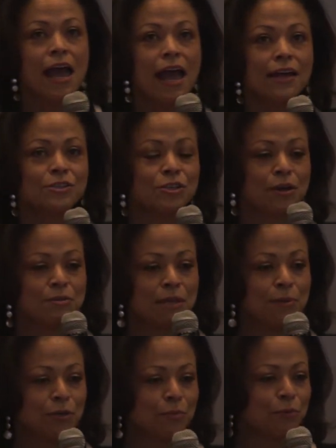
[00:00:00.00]
And so I was
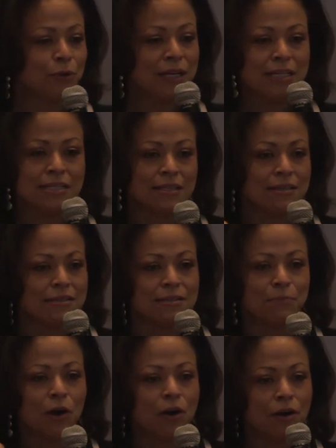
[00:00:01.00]
able to bridge this
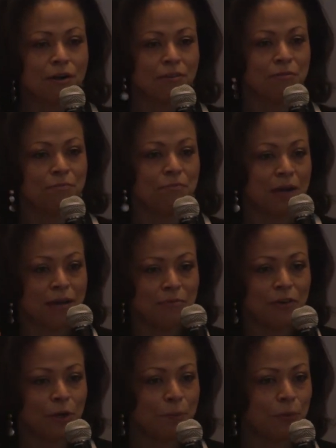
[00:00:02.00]
part of my
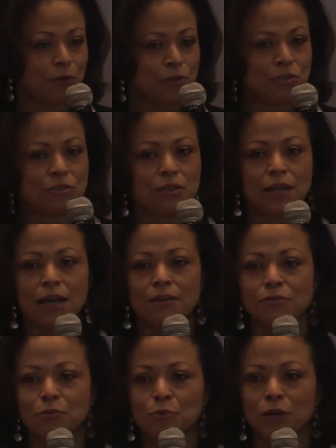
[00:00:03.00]
very personal
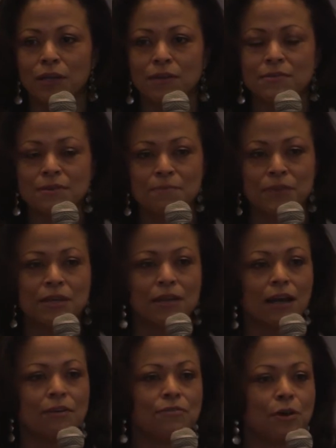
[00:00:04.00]
life with something that
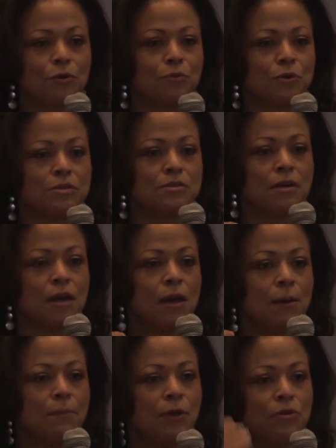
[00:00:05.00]
I felt was
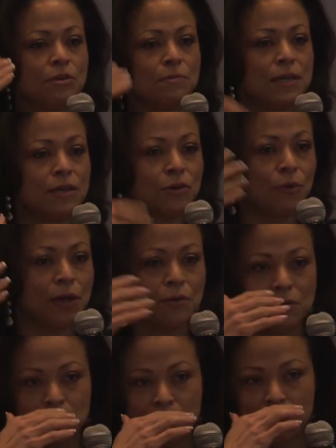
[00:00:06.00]
bigger than me and greater
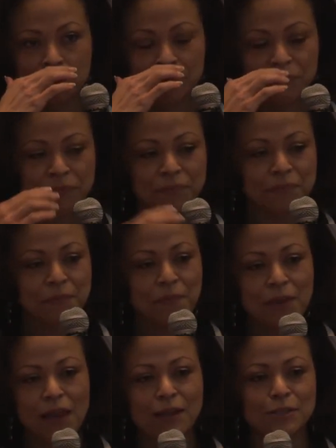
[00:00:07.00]
than me.
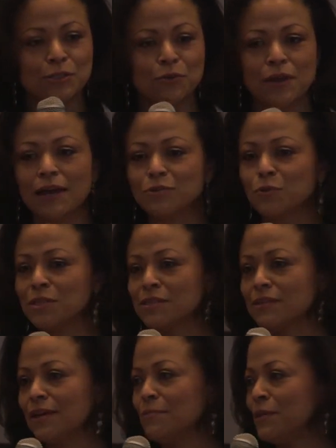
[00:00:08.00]
And so that's what's
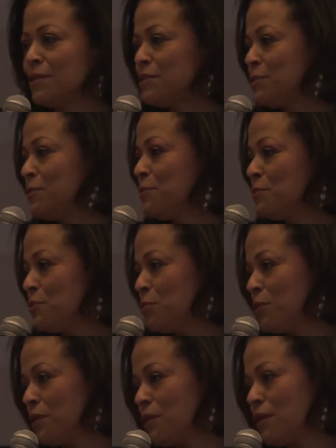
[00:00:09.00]
led me to the
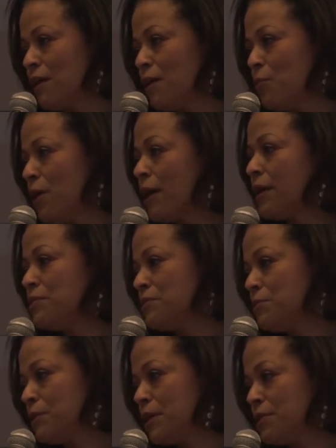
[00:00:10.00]
work and why I do
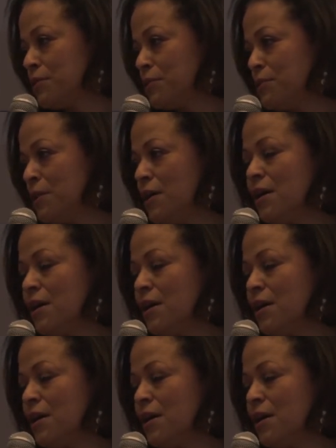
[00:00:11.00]
what I do.